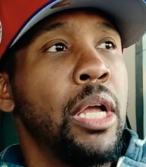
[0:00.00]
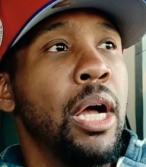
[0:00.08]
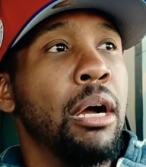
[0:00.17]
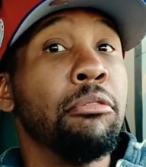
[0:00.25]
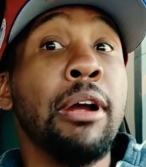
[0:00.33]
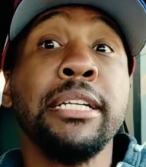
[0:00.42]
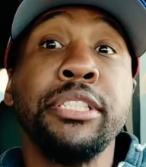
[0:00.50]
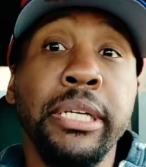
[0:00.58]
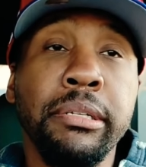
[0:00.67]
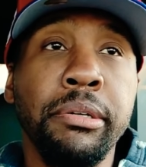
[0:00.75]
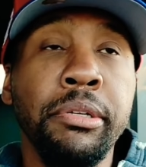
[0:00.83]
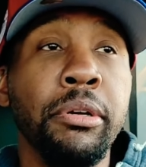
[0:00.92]

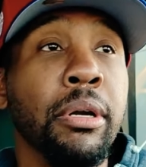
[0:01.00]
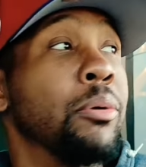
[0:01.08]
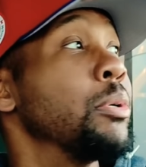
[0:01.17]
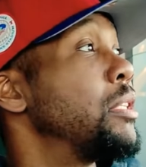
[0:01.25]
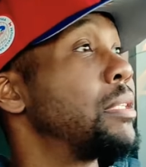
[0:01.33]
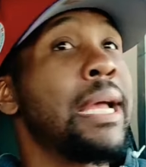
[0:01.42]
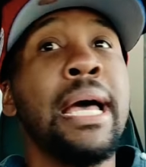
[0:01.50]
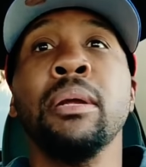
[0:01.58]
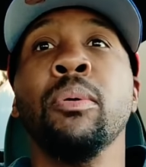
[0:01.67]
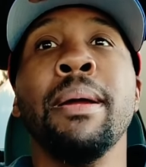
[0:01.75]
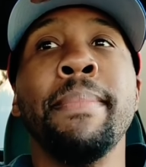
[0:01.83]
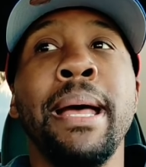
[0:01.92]
Rochester, New York, which is kind
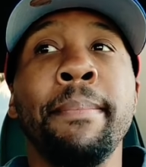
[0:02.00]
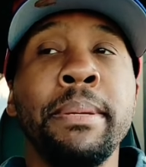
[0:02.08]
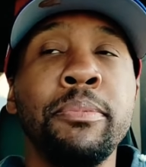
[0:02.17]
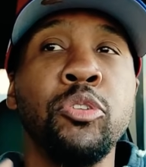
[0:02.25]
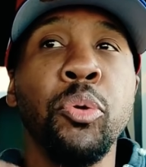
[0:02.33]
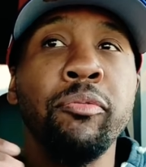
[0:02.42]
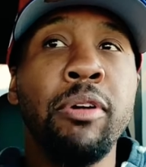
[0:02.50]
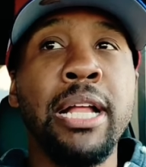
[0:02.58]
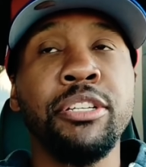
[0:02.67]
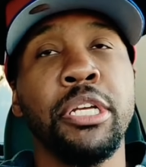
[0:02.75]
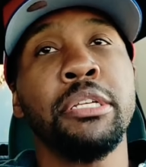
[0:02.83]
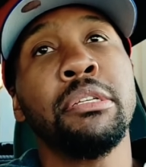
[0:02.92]
of where I'm at. I'm in between
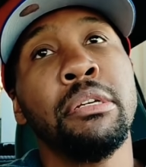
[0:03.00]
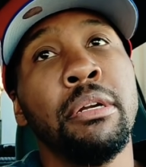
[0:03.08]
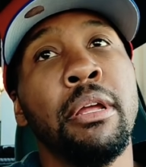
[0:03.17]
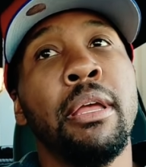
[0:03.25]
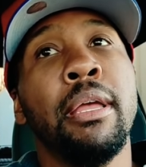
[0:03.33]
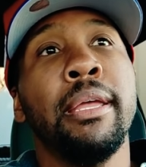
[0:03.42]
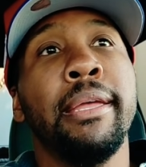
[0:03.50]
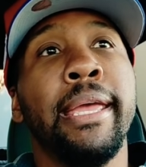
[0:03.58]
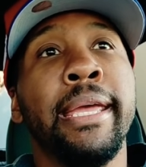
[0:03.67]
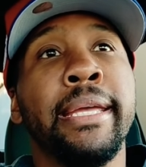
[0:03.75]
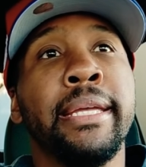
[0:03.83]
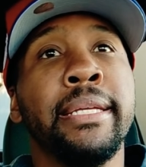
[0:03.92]
Rochester
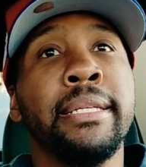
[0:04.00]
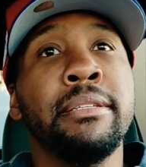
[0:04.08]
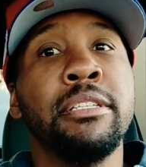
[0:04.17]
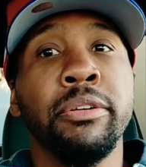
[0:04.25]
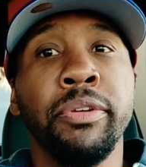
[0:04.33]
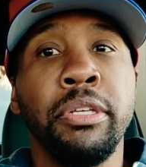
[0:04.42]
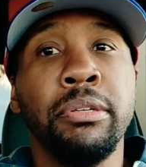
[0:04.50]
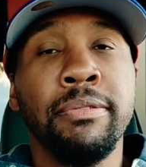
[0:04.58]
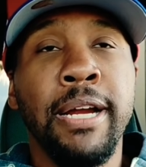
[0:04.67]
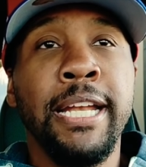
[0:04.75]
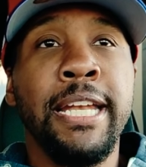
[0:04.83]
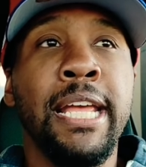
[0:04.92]
and Syracuse
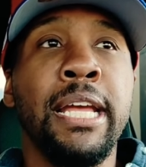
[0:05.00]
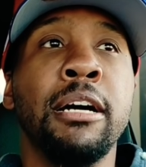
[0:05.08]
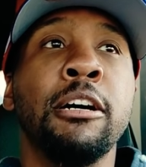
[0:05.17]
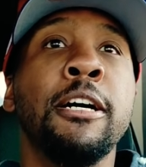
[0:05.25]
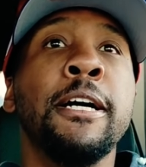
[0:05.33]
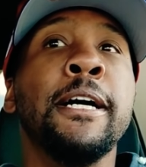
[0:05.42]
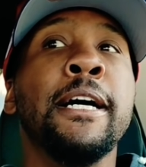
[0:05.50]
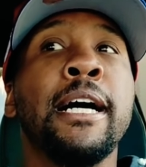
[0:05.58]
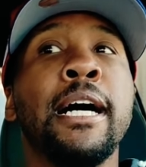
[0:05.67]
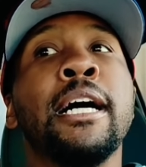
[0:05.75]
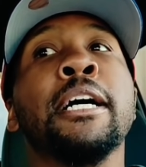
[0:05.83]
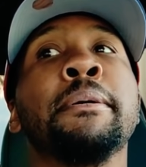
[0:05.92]
right now.
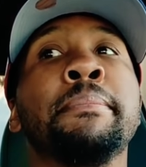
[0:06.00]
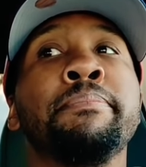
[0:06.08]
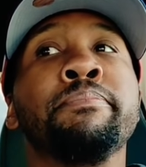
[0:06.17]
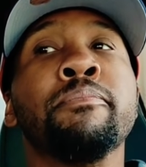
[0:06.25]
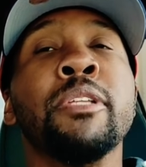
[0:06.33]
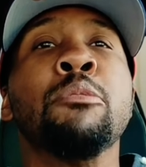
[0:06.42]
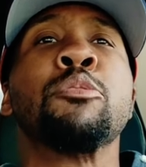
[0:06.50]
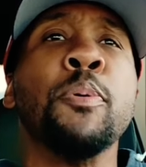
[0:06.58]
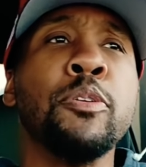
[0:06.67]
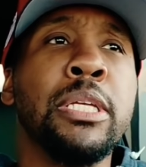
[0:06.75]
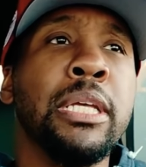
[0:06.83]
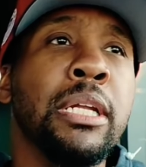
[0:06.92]

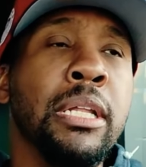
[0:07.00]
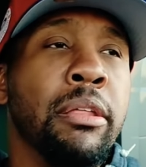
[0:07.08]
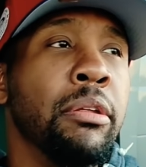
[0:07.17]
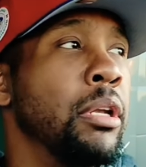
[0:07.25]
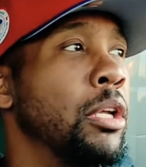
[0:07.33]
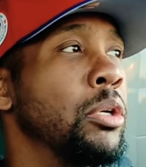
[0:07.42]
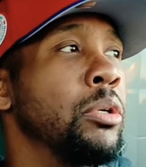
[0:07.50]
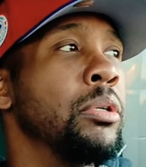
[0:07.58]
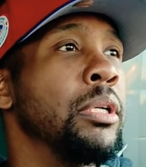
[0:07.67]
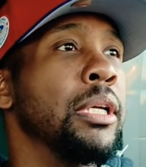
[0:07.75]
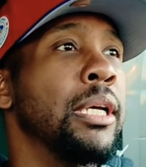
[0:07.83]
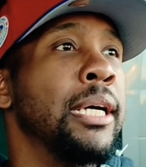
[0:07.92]
Supposed to get another
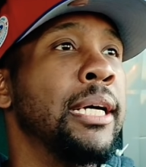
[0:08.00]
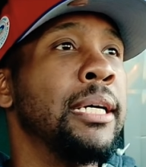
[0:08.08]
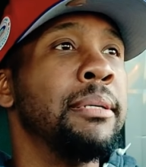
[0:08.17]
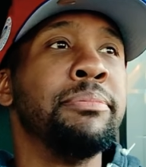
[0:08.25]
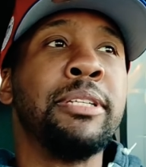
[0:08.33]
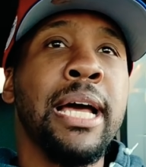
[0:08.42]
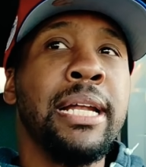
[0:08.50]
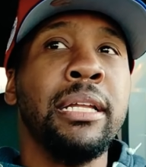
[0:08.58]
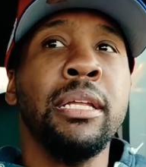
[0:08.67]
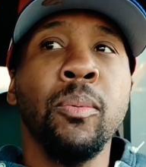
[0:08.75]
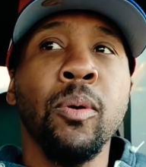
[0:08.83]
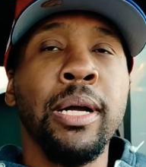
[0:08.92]
load. Kind
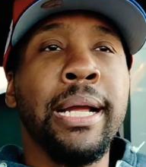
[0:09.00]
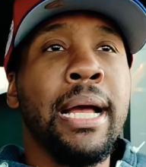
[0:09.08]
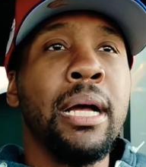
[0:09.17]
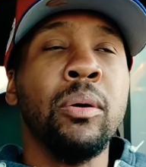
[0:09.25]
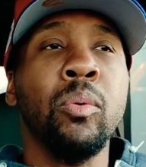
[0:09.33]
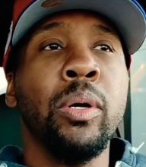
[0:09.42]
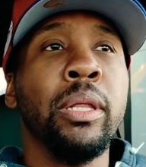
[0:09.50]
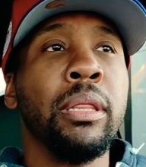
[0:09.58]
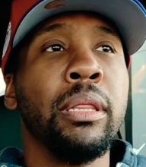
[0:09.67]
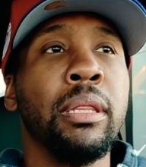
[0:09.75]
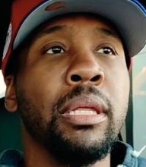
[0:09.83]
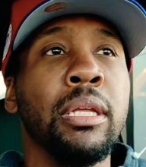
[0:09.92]
of didn't work out
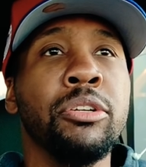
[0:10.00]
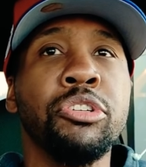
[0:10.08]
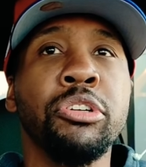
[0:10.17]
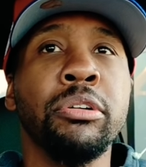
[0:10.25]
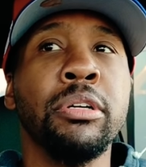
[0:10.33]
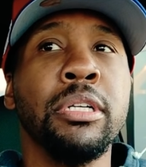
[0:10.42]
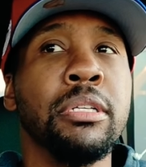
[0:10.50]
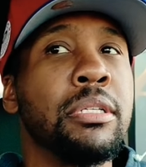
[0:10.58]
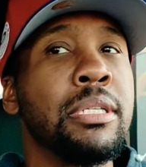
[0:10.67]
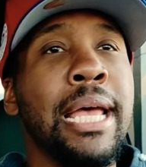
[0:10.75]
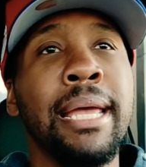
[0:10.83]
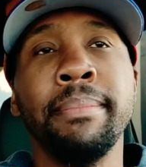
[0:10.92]
with the
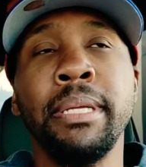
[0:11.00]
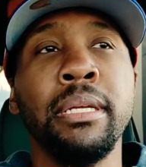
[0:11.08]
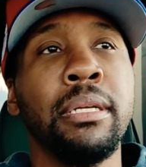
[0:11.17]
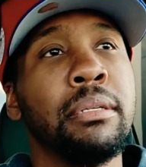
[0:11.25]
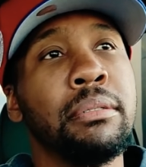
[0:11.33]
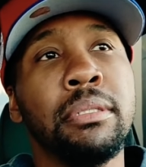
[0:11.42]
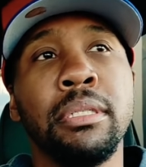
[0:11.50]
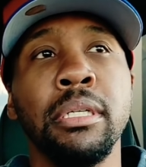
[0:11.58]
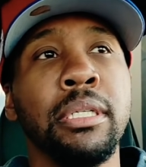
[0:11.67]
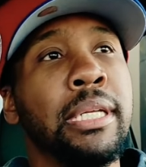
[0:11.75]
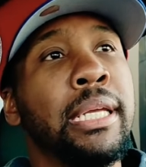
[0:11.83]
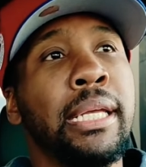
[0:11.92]
insurance timing.
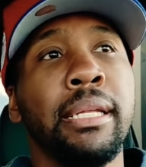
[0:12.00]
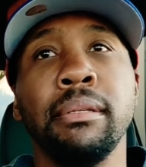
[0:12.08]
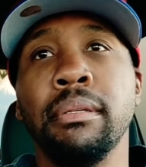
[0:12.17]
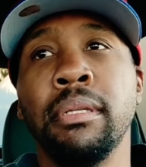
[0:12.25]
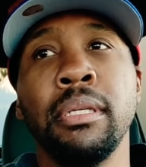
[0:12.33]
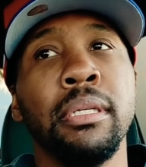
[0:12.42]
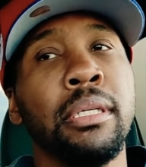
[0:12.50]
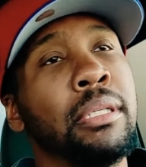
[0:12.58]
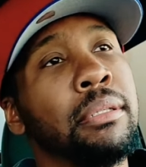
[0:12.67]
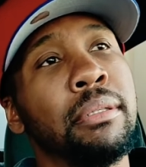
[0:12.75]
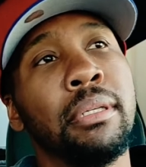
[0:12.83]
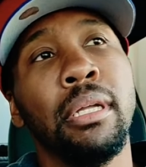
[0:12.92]
Couldn't get the